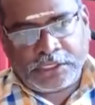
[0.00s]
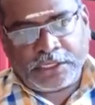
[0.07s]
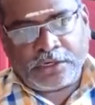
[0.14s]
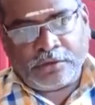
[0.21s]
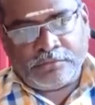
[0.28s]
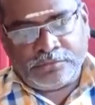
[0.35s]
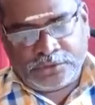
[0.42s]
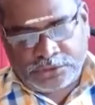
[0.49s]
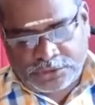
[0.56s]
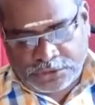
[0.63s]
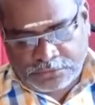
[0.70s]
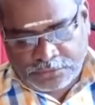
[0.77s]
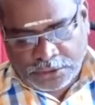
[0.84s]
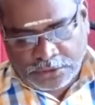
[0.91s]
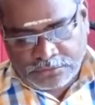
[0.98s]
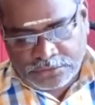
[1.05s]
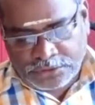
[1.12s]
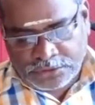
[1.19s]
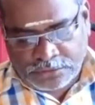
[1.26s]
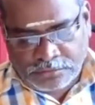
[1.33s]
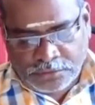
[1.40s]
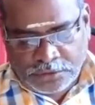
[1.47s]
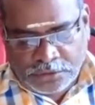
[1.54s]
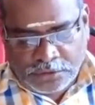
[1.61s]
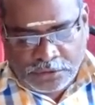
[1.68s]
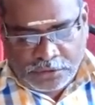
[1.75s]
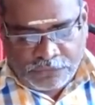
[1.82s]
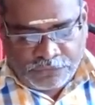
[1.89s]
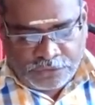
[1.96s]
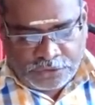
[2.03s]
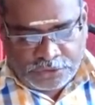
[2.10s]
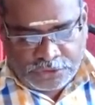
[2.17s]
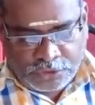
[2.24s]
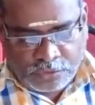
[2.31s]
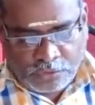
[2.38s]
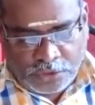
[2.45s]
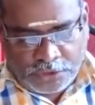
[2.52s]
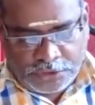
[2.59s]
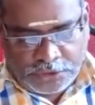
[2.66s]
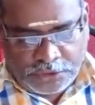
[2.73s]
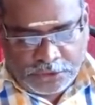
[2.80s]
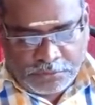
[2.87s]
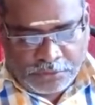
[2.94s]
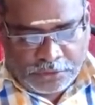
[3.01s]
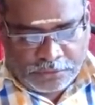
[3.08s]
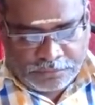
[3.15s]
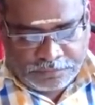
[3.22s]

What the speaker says: diagram is sometimes referred as the quality table.